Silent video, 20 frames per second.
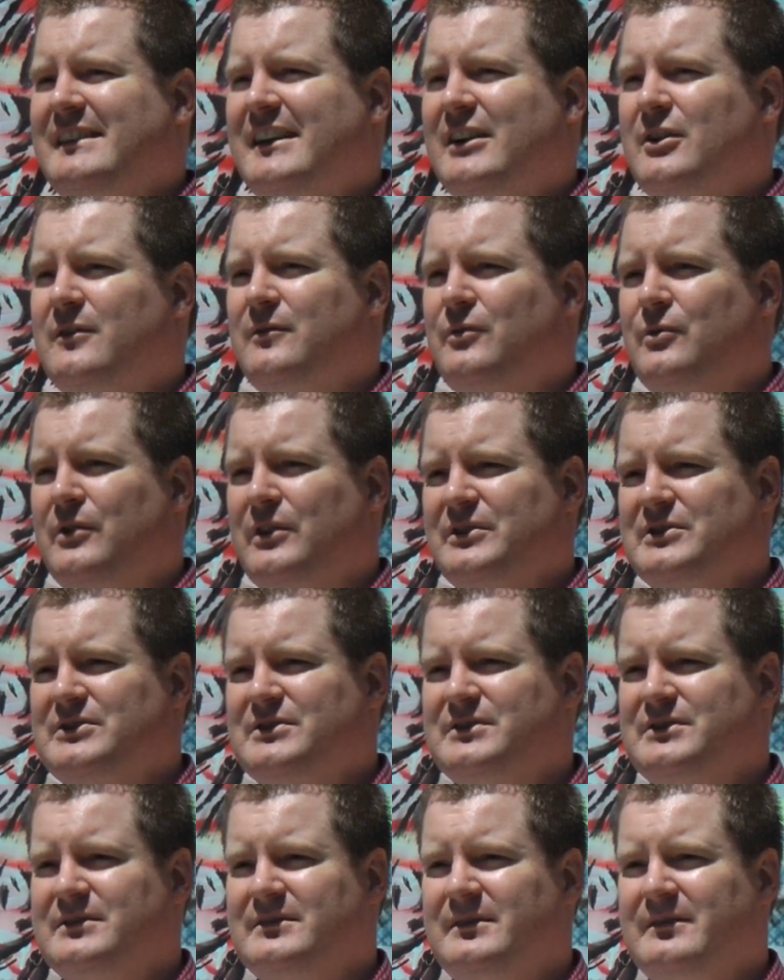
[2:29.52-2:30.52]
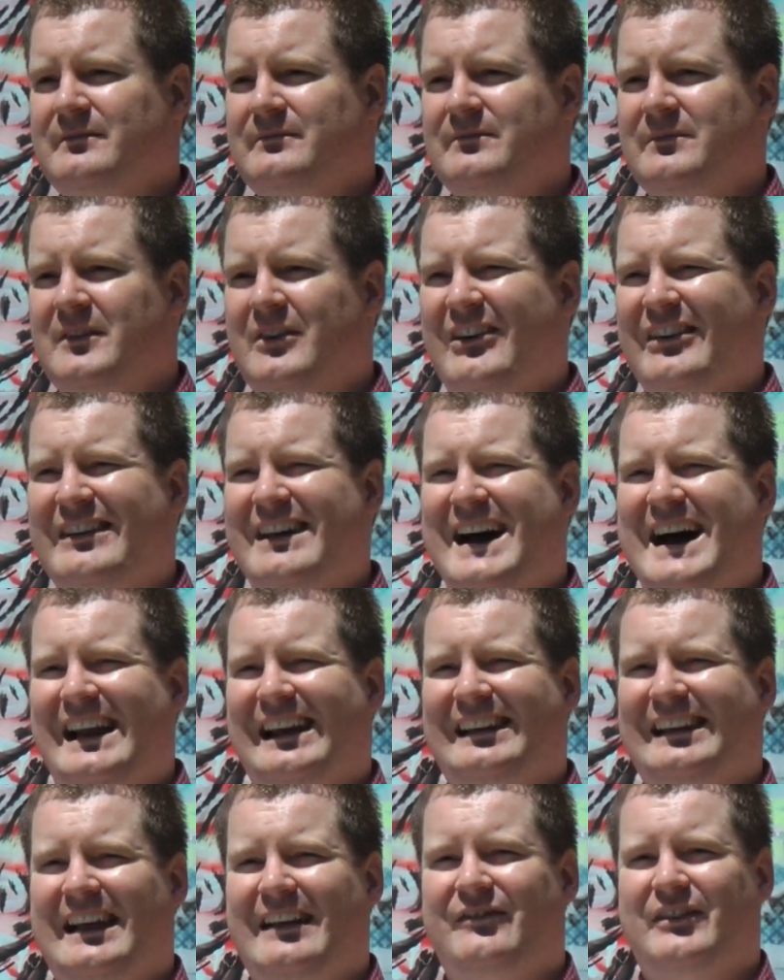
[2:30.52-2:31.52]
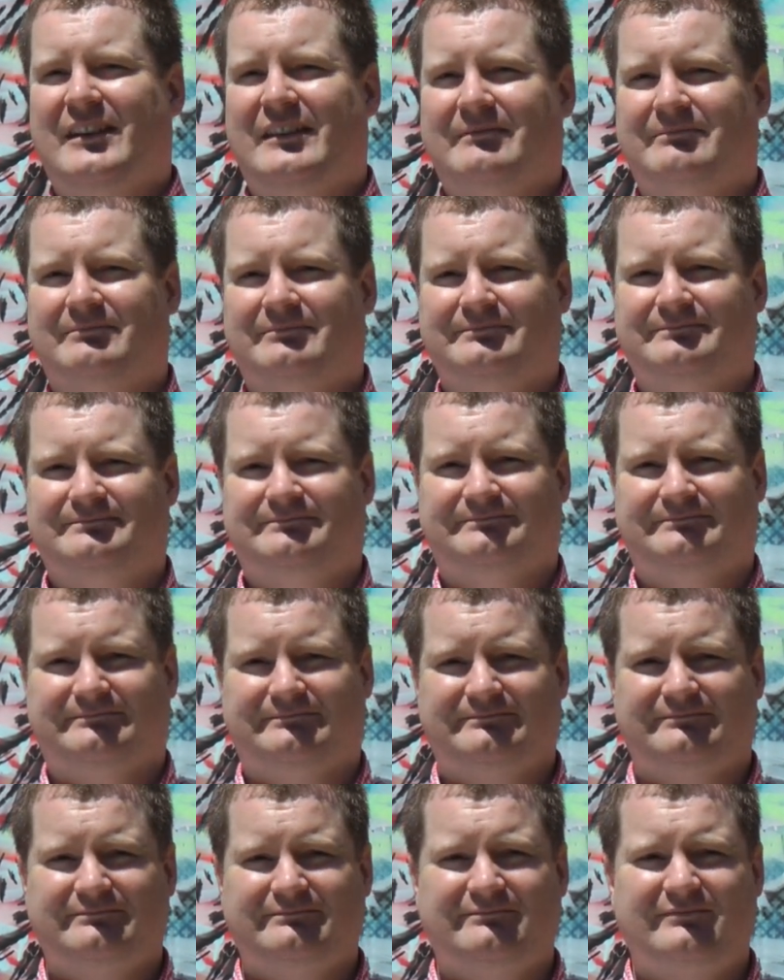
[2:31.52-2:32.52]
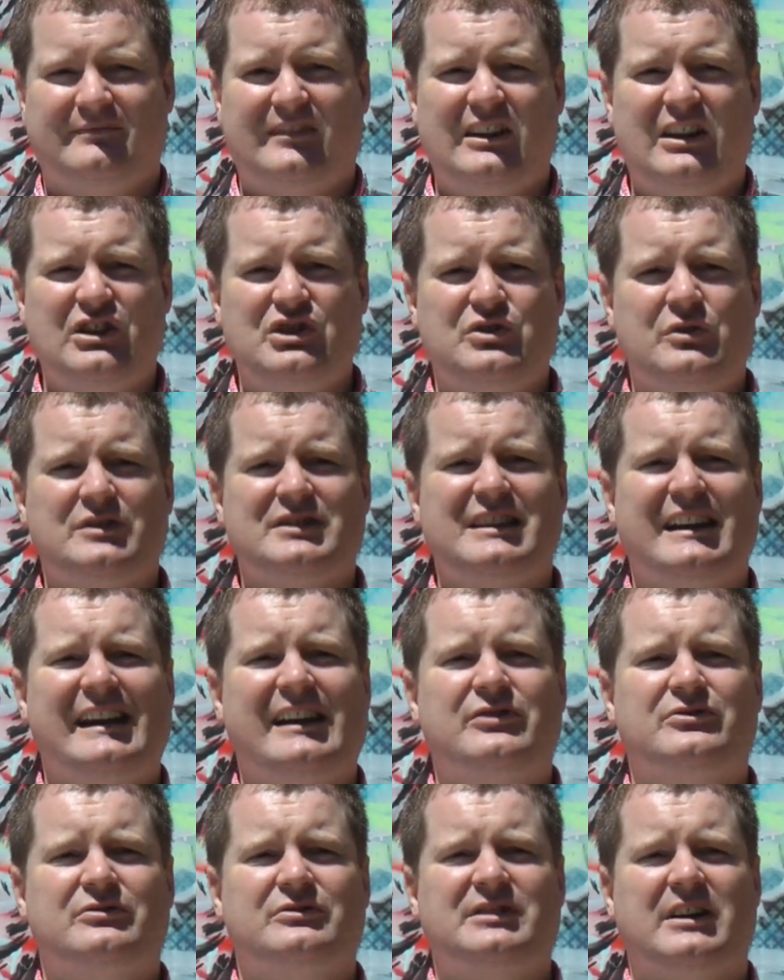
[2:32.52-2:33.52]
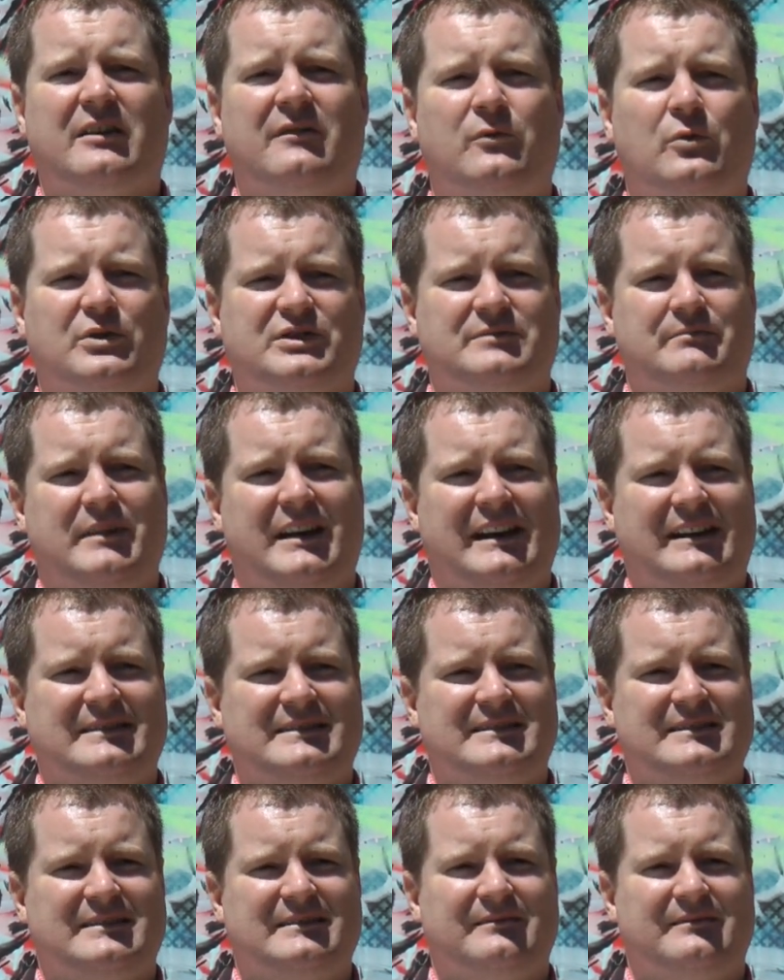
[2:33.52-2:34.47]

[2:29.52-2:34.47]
in the Air Force on 9-11. She was at Andrews Air Force Base.